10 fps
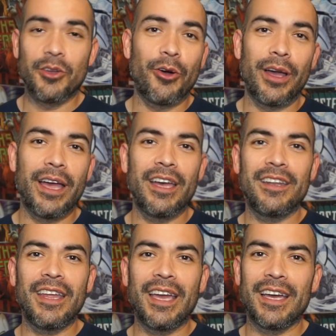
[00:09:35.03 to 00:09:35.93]
go
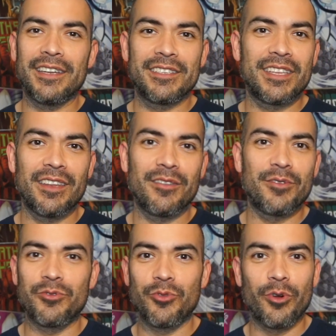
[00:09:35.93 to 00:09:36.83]
ahead and send
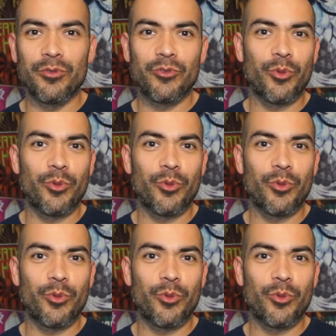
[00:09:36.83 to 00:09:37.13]
the drones